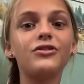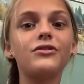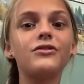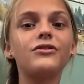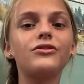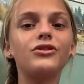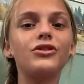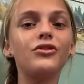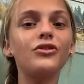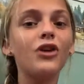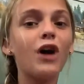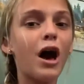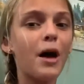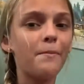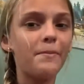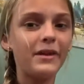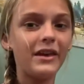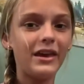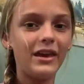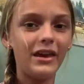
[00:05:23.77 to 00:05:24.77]
Do not
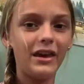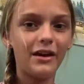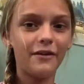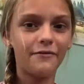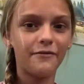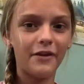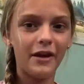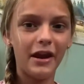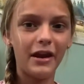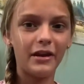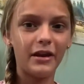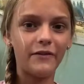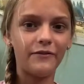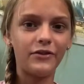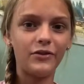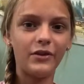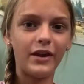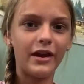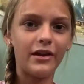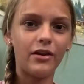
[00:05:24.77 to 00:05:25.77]
be afraid if you
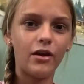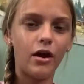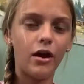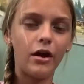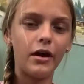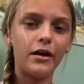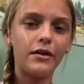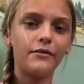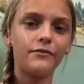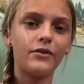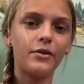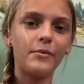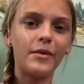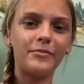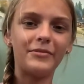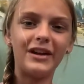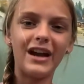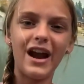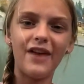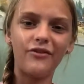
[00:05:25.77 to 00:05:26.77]
cannot remember
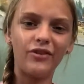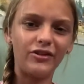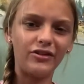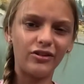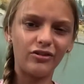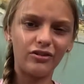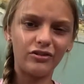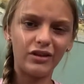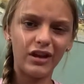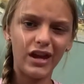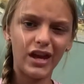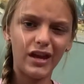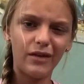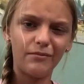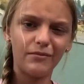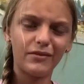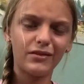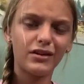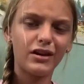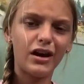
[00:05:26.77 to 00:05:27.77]
every single name,
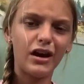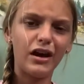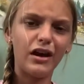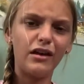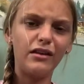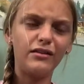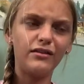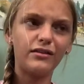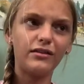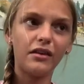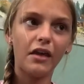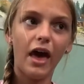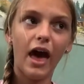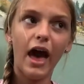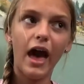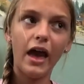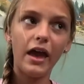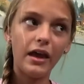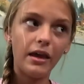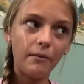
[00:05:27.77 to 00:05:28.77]
because
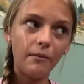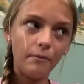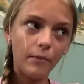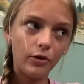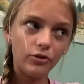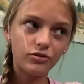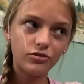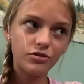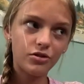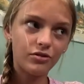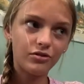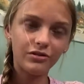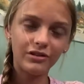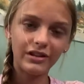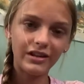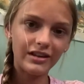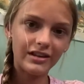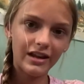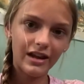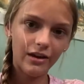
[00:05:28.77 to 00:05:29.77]
I most certainly
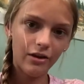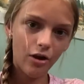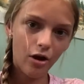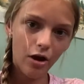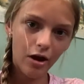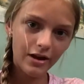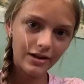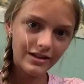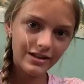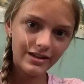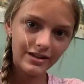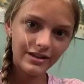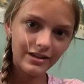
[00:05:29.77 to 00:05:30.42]
did not.